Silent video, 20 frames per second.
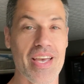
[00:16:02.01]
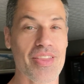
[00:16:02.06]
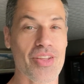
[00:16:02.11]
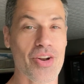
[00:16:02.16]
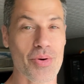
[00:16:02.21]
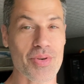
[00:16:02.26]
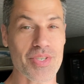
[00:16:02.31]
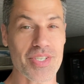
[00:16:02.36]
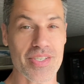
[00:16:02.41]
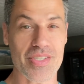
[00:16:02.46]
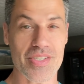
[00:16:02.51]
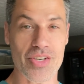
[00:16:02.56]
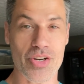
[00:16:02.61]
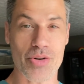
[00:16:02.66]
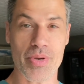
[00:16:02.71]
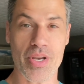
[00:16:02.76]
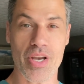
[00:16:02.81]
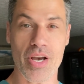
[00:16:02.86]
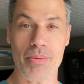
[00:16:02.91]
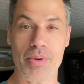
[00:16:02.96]
and then always consider
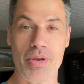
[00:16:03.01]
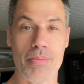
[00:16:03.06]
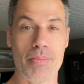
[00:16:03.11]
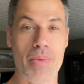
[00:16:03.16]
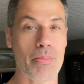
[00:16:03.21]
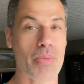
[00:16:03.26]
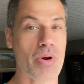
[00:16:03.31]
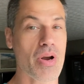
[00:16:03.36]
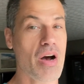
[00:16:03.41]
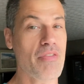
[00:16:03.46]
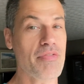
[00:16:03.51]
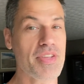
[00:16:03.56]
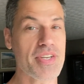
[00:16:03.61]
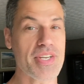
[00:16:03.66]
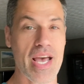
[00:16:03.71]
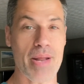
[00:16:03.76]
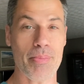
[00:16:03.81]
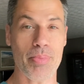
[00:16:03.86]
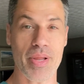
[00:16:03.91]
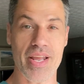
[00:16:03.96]
becoming a member of the
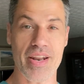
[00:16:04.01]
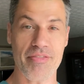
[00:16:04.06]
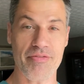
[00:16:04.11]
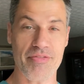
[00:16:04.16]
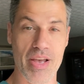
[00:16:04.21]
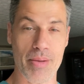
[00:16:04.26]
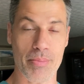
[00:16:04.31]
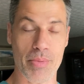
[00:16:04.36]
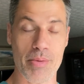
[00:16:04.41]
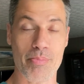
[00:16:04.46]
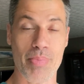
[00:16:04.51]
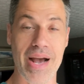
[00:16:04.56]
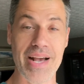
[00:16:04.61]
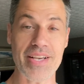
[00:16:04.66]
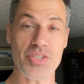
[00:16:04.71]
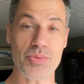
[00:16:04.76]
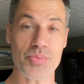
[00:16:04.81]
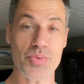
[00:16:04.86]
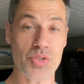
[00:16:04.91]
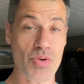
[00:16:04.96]
Dad Planet family by
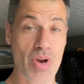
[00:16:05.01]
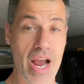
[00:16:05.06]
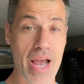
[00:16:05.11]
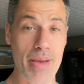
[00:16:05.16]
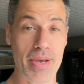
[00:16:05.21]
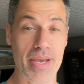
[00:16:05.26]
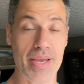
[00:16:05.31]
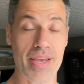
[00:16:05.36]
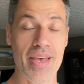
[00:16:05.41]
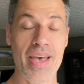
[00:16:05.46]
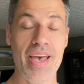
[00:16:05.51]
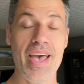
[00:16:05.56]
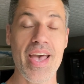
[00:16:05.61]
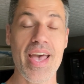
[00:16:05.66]
subscribing